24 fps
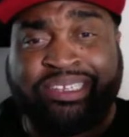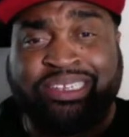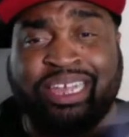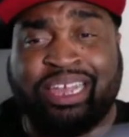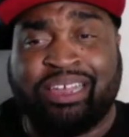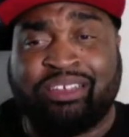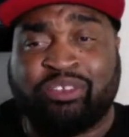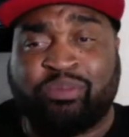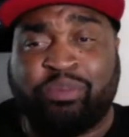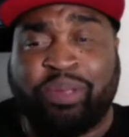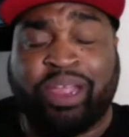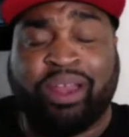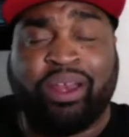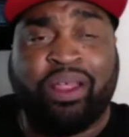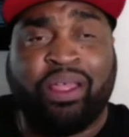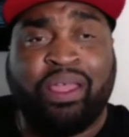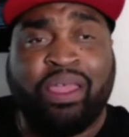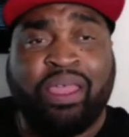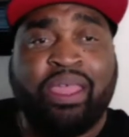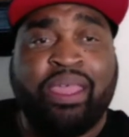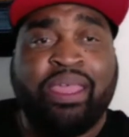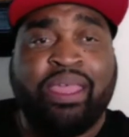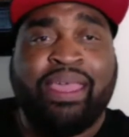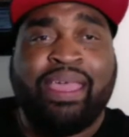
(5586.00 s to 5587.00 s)
Times Better.
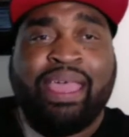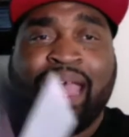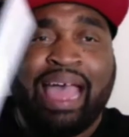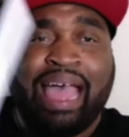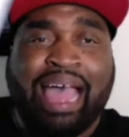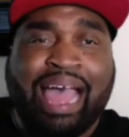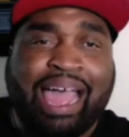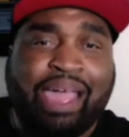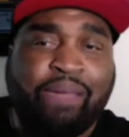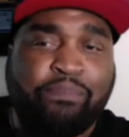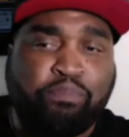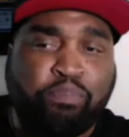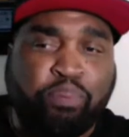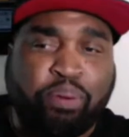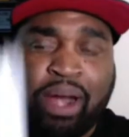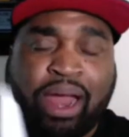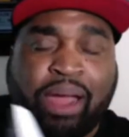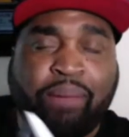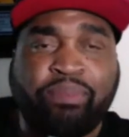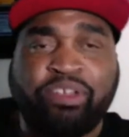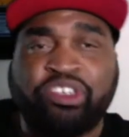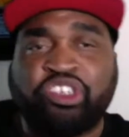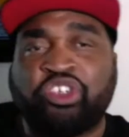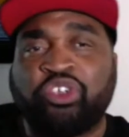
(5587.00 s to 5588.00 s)
I
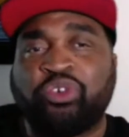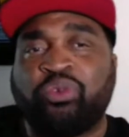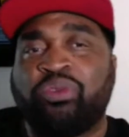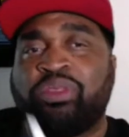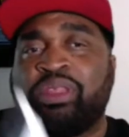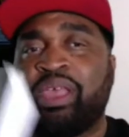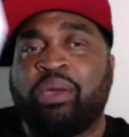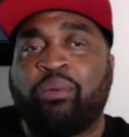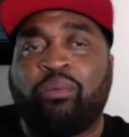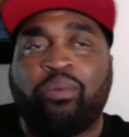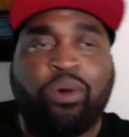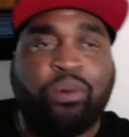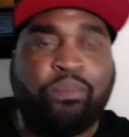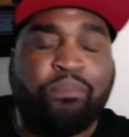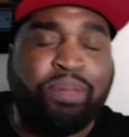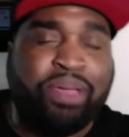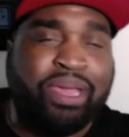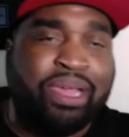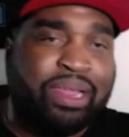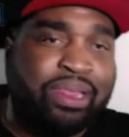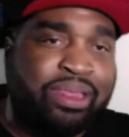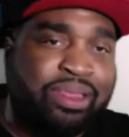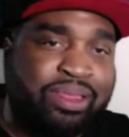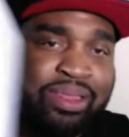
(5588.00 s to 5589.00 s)
promise you there won't be
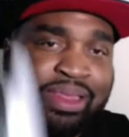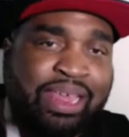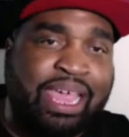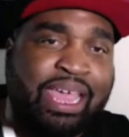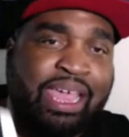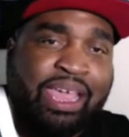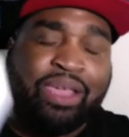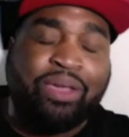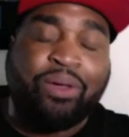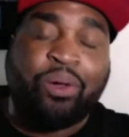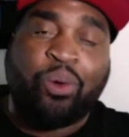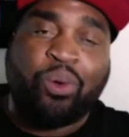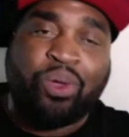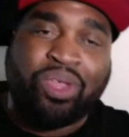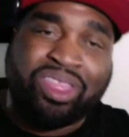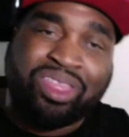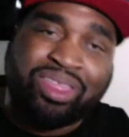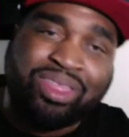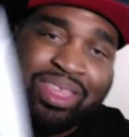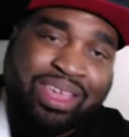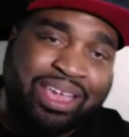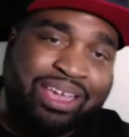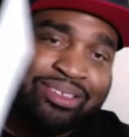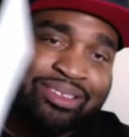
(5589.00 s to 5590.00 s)
a thing on
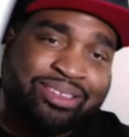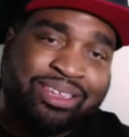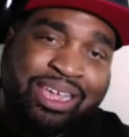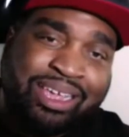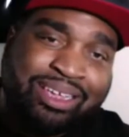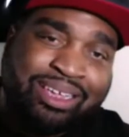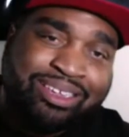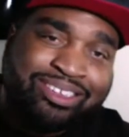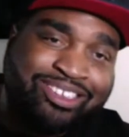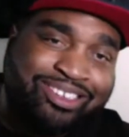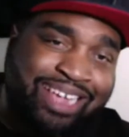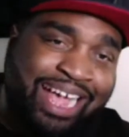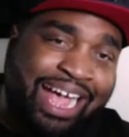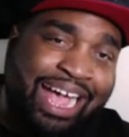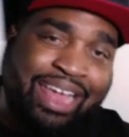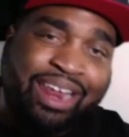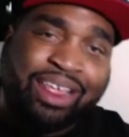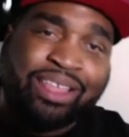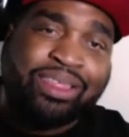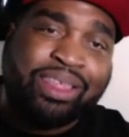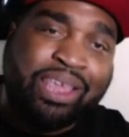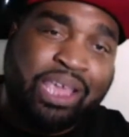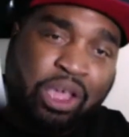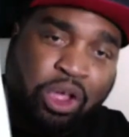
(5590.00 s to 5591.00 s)
this side
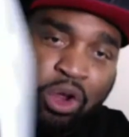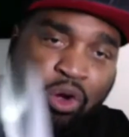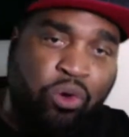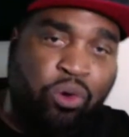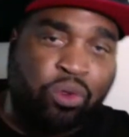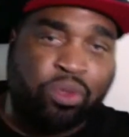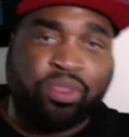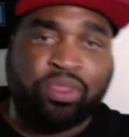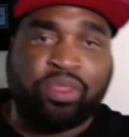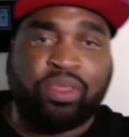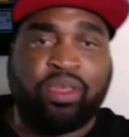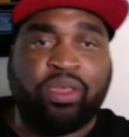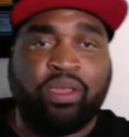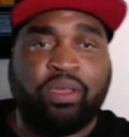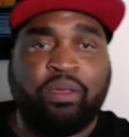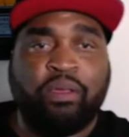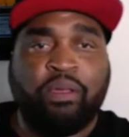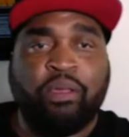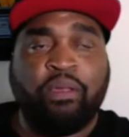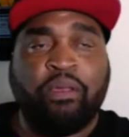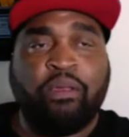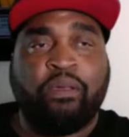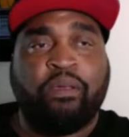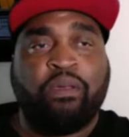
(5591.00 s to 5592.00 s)
of the earth
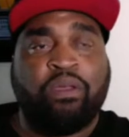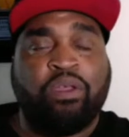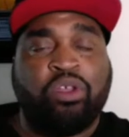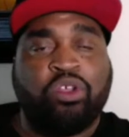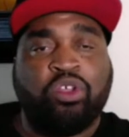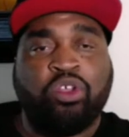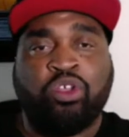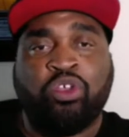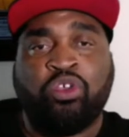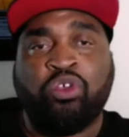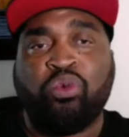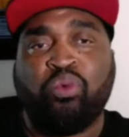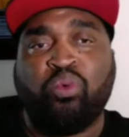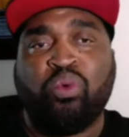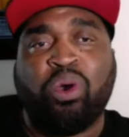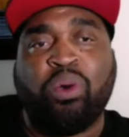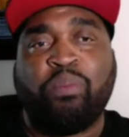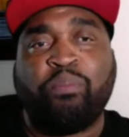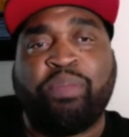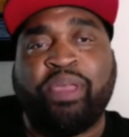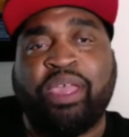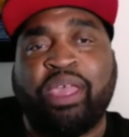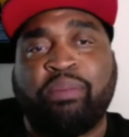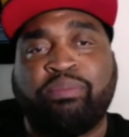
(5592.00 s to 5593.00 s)
you
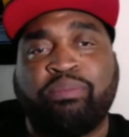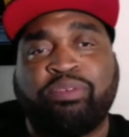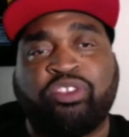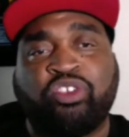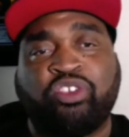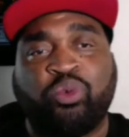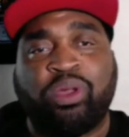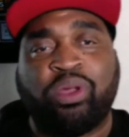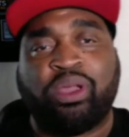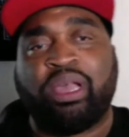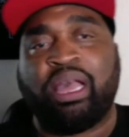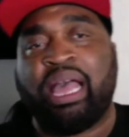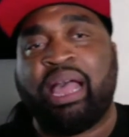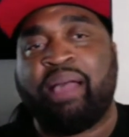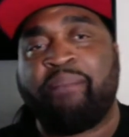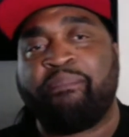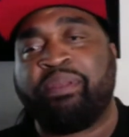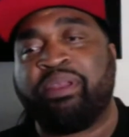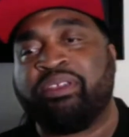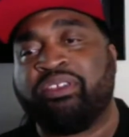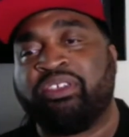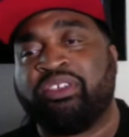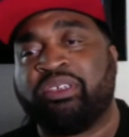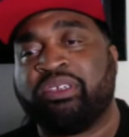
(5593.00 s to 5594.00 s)
won't be able to
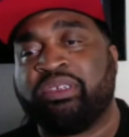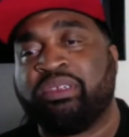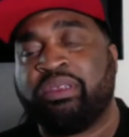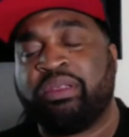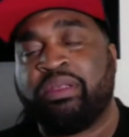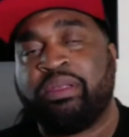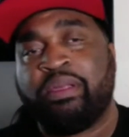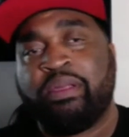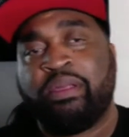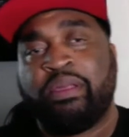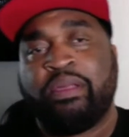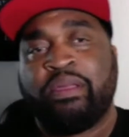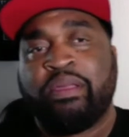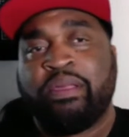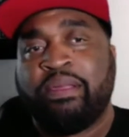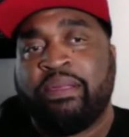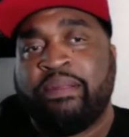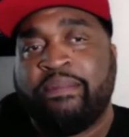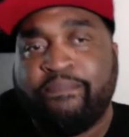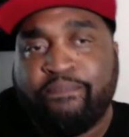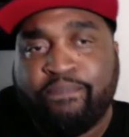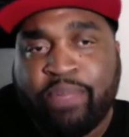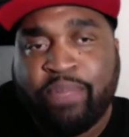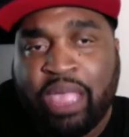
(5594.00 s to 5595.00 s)
accomplish
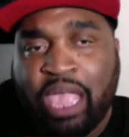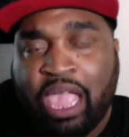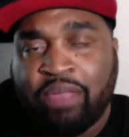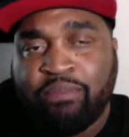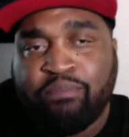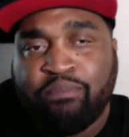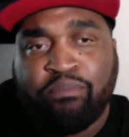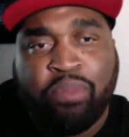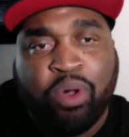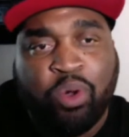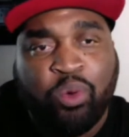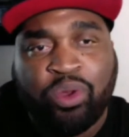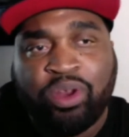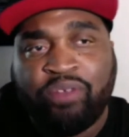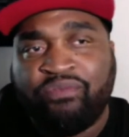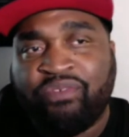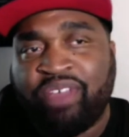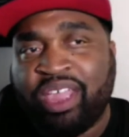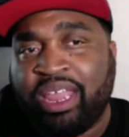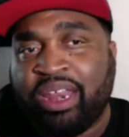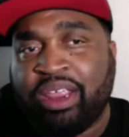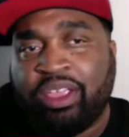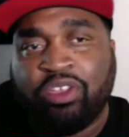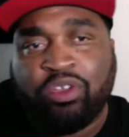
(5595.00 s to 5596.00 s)
and
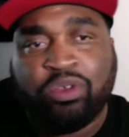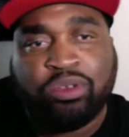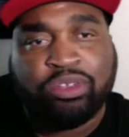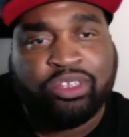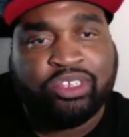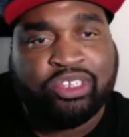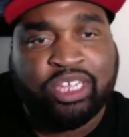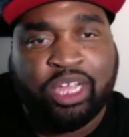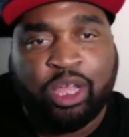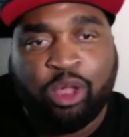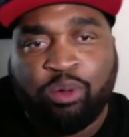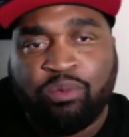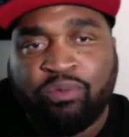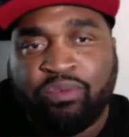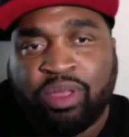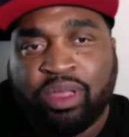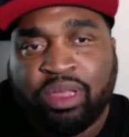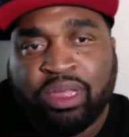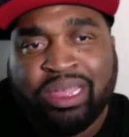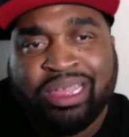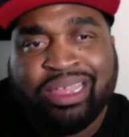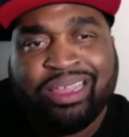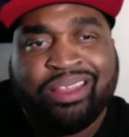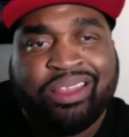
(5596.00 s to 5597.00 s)
motivating yourself
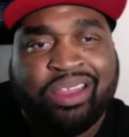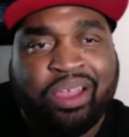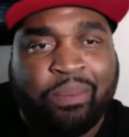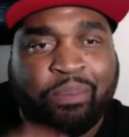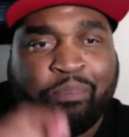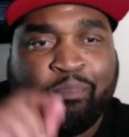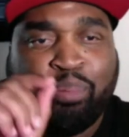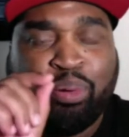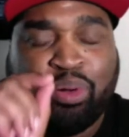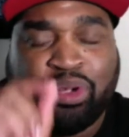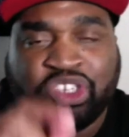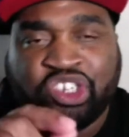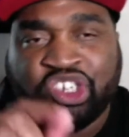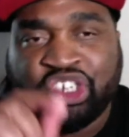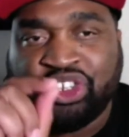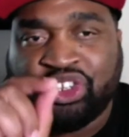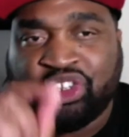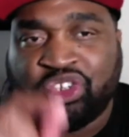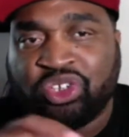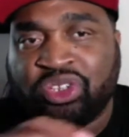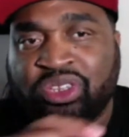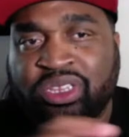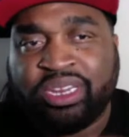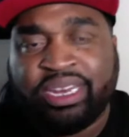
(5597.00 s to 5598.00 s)
to
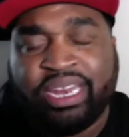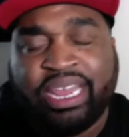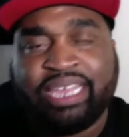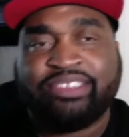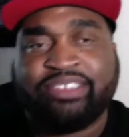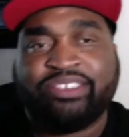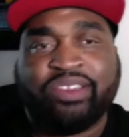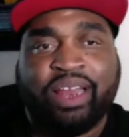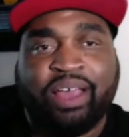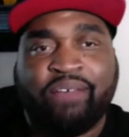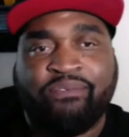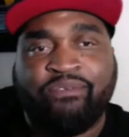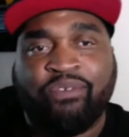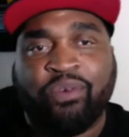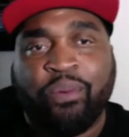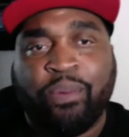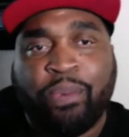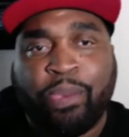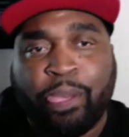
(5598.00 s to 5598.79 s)
pushing to the next level.